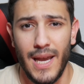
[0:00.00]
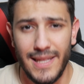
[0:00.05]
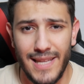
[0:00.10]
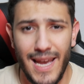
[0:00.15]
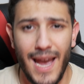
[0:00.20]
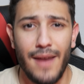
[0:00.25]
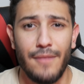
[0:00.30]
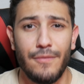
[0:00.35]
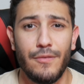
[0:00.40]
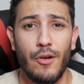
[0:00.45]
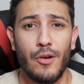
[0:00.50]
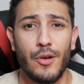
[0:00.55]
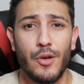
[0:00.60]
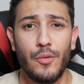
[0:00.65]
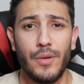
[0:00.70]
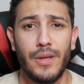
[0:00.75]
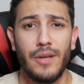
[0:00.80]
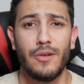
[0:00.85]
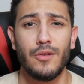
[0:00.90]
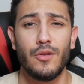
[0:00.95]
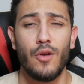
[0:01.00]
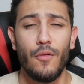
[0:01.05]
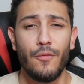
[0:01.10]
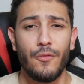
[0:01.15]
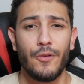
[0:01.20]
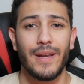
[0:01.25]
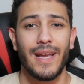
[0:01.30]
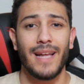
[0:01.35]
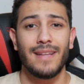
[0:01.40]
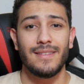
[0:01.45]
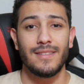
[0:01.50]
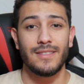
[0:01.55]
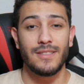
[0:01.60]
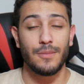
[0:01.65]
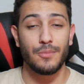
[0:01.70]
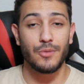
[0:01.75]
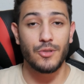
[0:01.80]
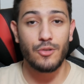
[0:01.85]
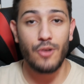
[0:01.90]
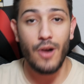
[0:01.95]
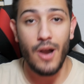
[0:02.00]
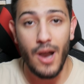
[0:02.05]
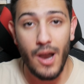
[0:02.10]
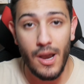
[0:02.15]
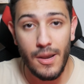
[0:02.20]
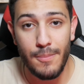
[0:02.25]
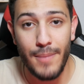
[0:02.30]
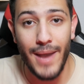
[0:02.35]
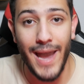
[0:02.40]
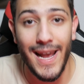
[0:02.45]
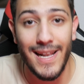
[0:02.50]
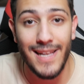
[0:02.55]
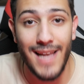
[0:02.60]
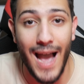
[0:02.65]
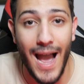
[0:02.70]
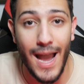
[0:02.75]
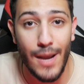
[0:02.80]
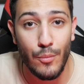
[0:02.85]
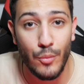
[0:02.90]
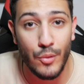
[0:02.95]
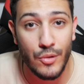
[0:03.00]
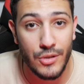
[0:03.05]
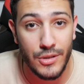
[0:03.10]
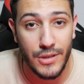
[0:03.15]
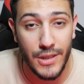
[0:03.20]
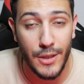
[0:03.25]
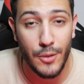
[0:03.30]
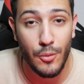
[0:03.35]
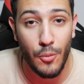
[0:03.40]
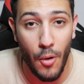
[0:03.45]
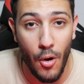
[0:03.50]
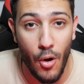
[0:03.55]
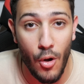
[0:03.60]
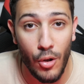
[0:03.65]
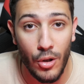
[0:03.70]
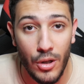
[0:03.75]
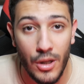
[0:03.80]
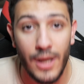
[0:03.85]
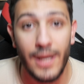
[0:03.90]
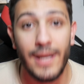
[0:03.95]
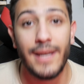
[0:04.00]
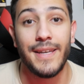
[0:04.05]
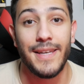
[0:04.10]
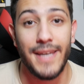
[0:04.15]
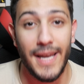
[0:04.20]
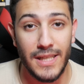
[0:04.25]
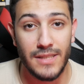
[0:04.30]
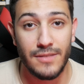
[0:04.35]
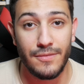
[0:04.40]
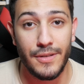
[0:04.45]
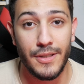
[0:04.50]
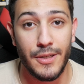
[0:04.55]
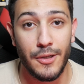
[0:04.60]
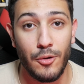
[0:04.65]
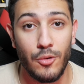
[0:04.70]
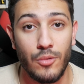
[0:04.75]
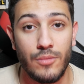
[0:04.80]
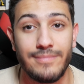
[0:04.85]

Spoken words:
And yeah, if you're new here, don't forget to subscribe, and I will see you all next video.